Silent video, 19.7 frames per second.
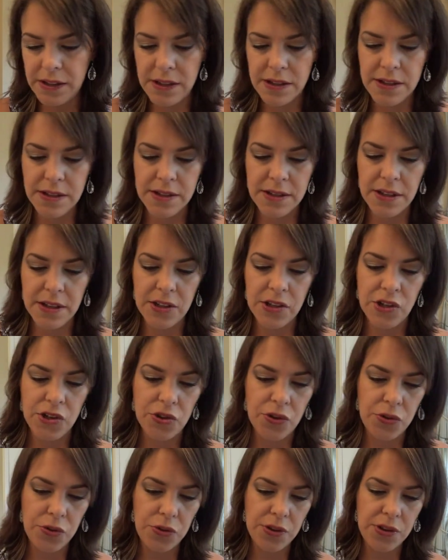
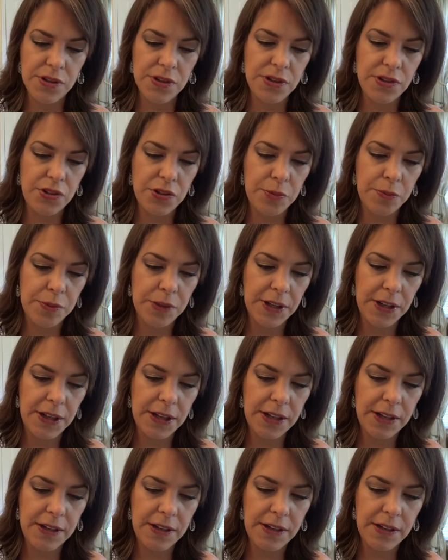is
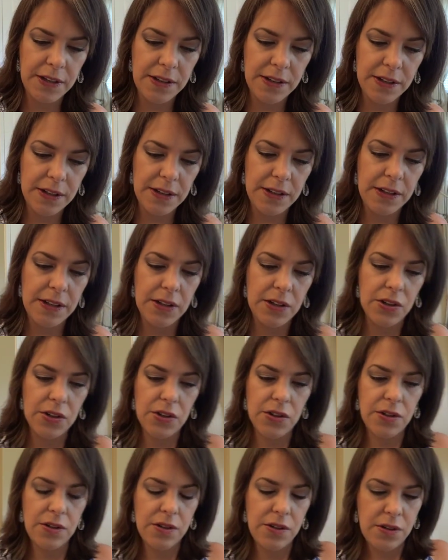duplicated in
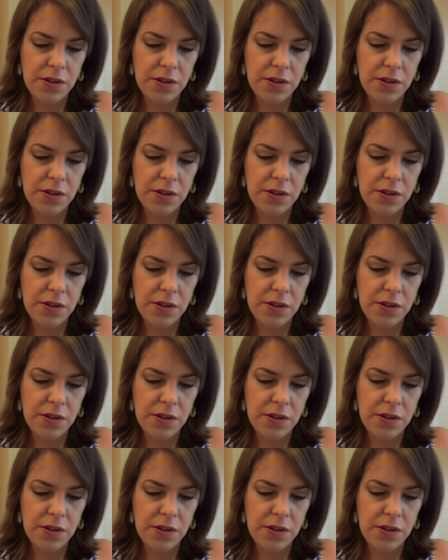here.